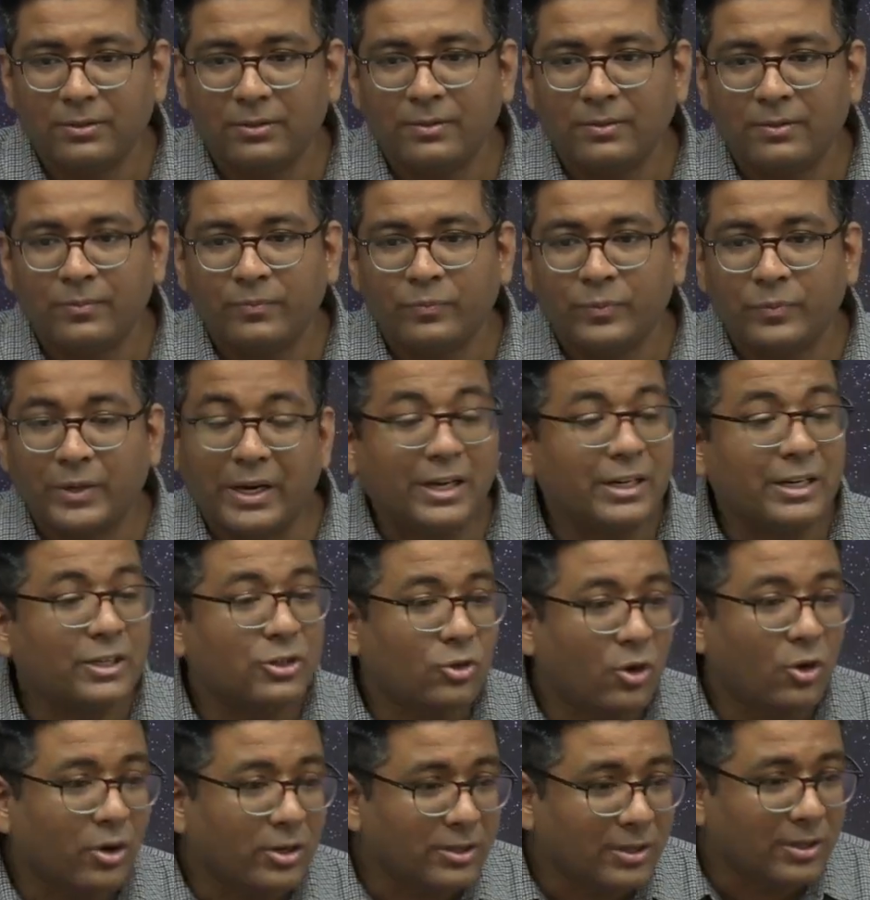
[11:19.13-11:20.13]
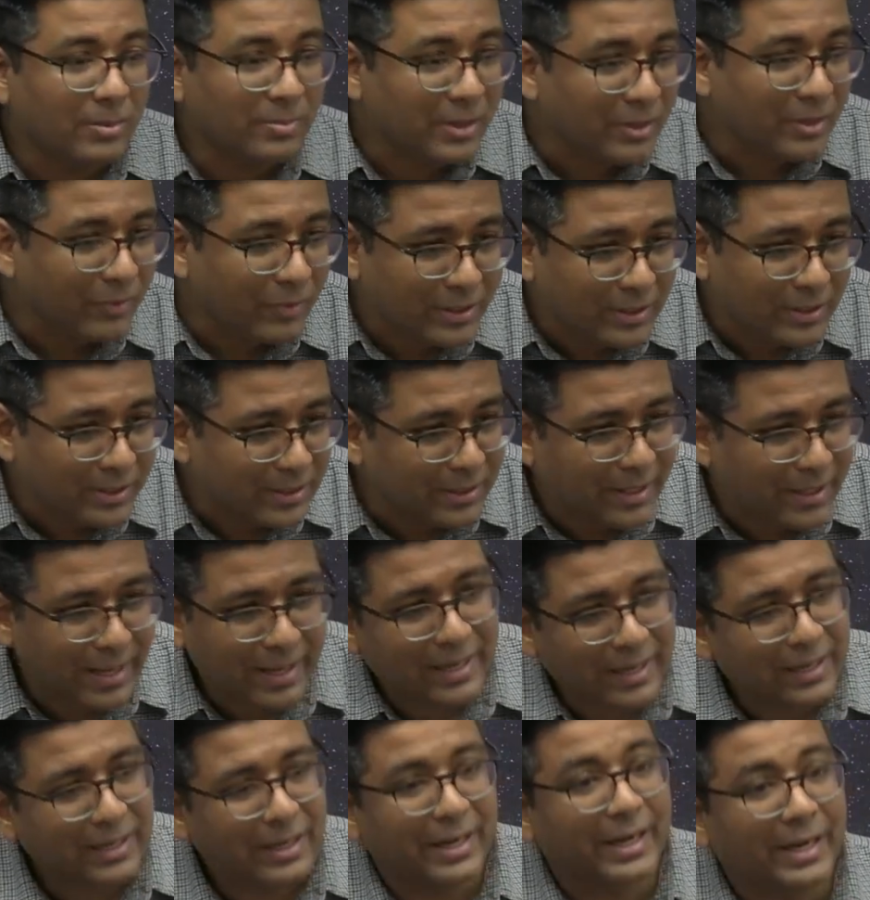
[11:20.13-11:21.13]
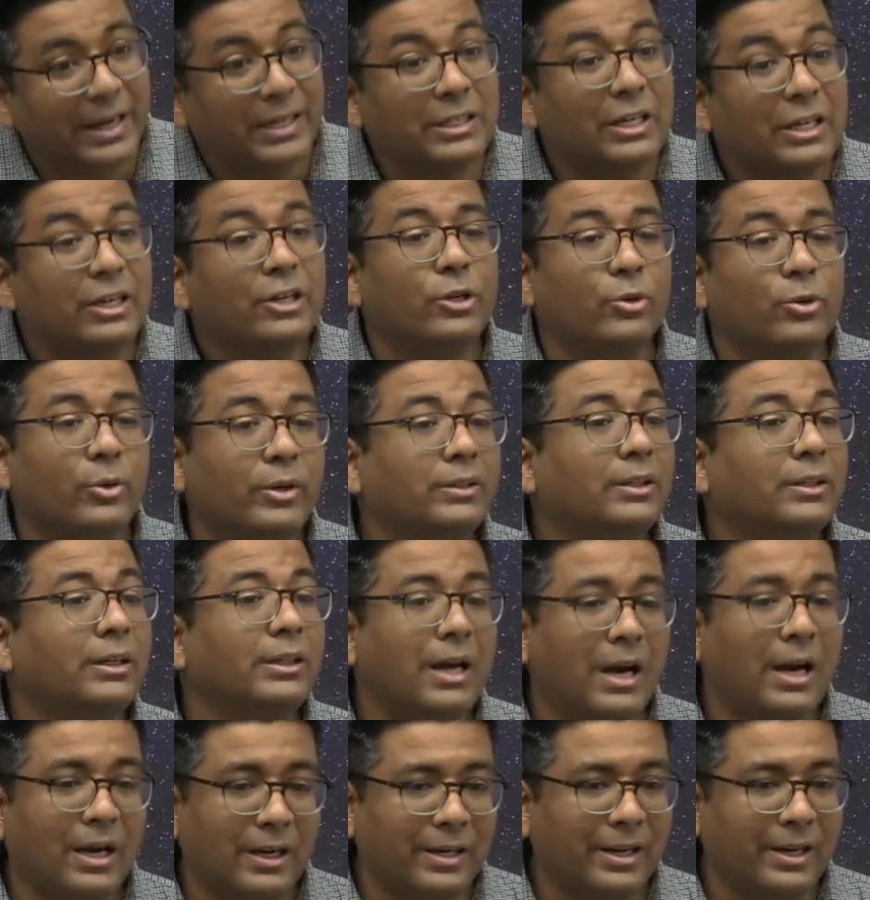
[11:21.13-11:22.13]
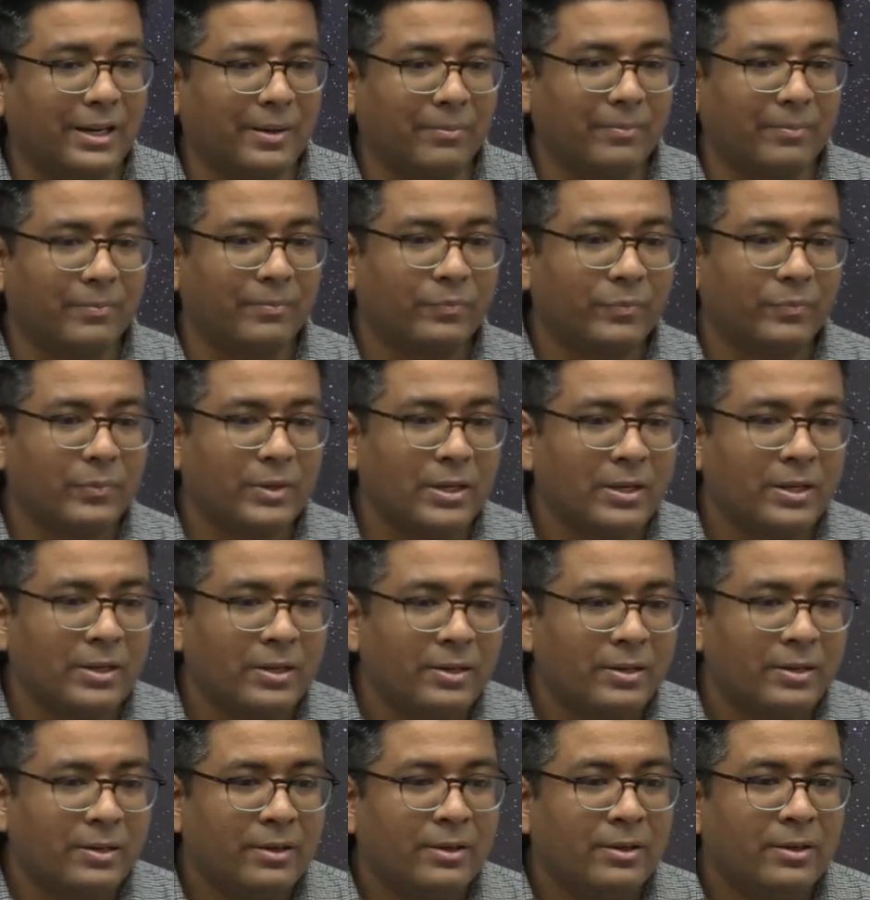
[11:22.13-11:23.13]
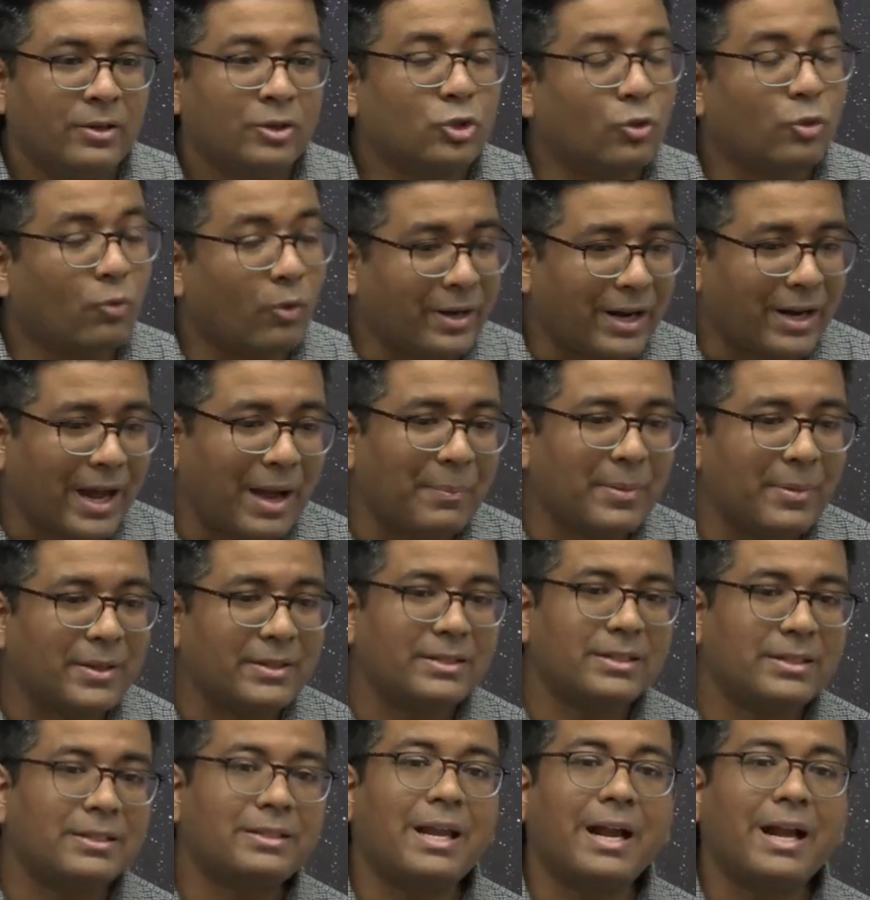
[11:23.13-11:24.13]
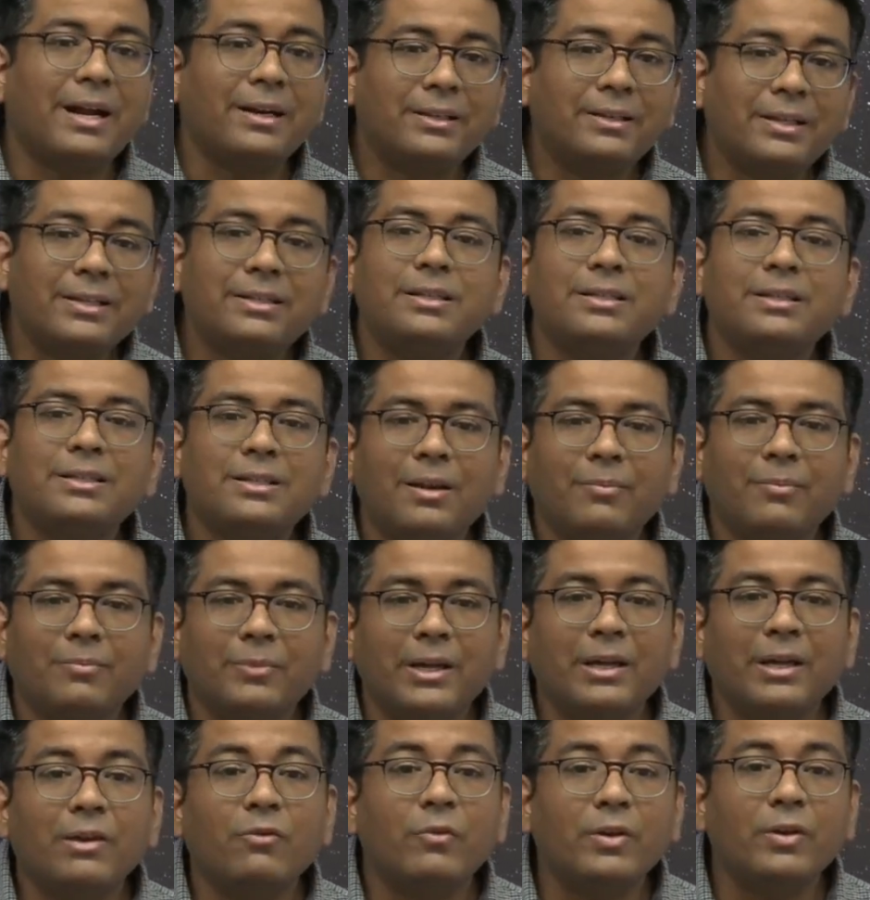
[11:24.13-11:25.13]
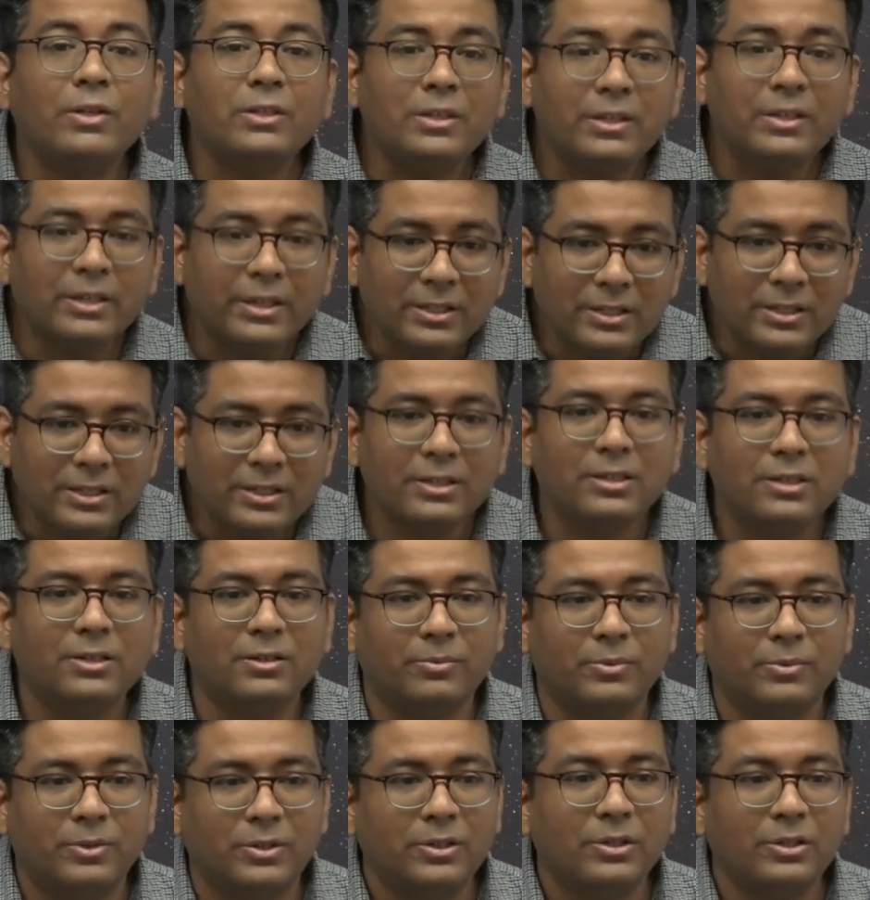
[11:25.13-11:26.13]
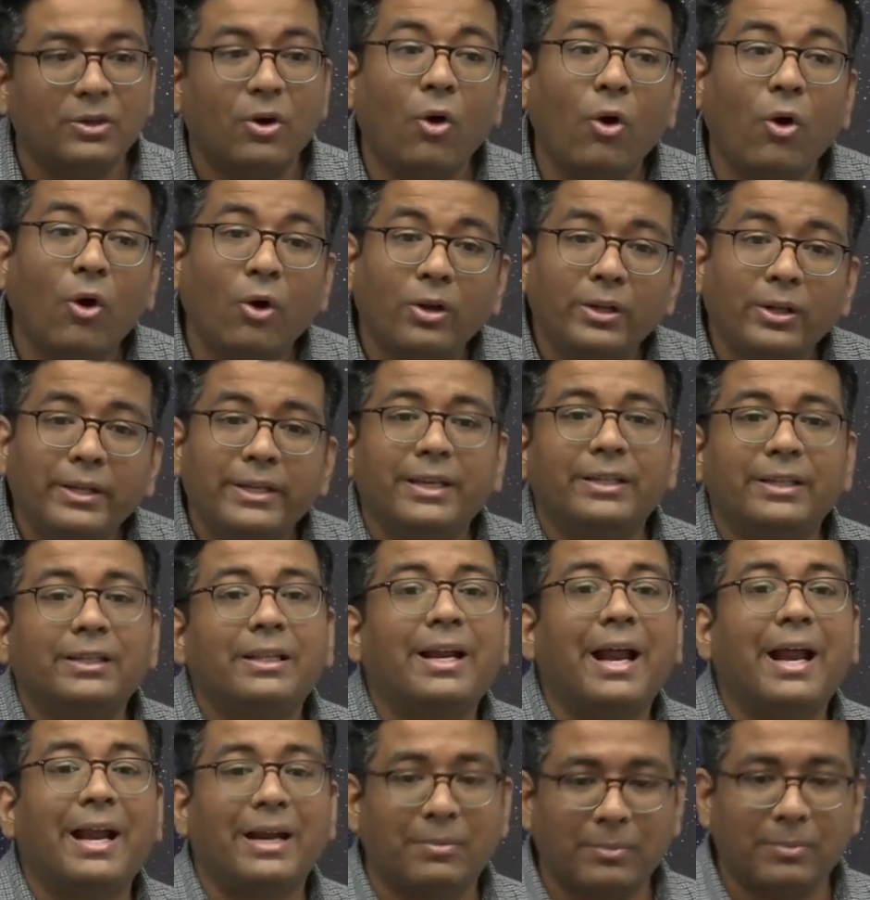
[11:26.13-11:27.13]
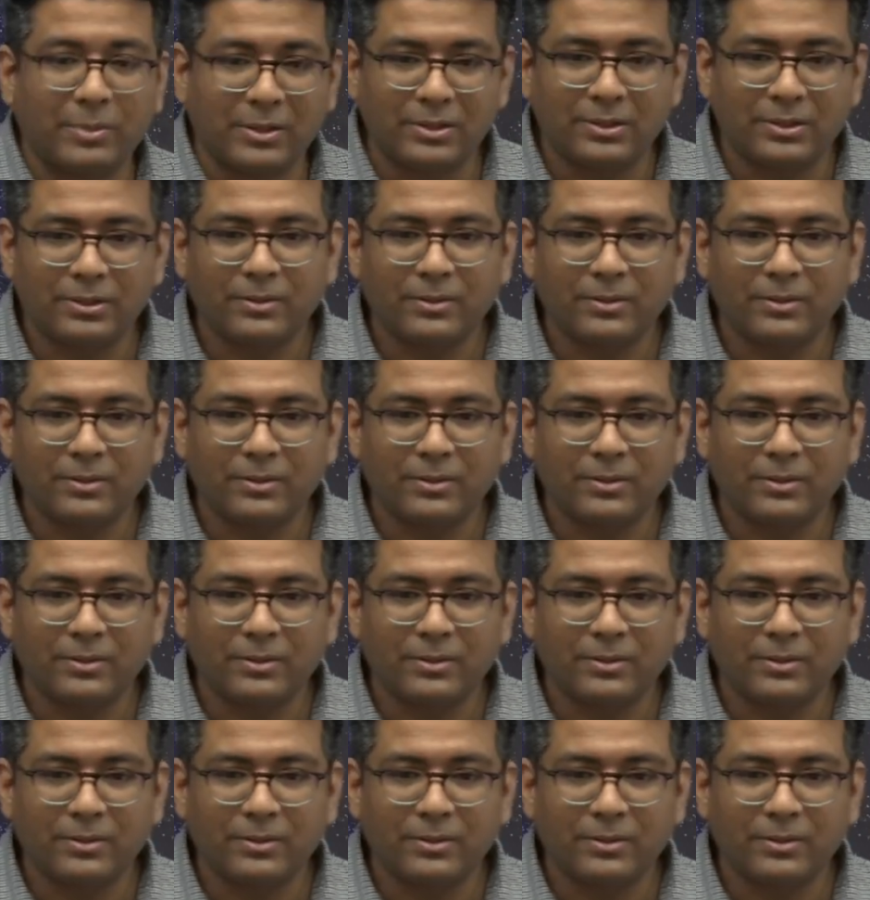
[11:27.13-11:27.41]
It is not something which is there in the nature during the dark time. So what happens is that this is something which disturbs all the other animals.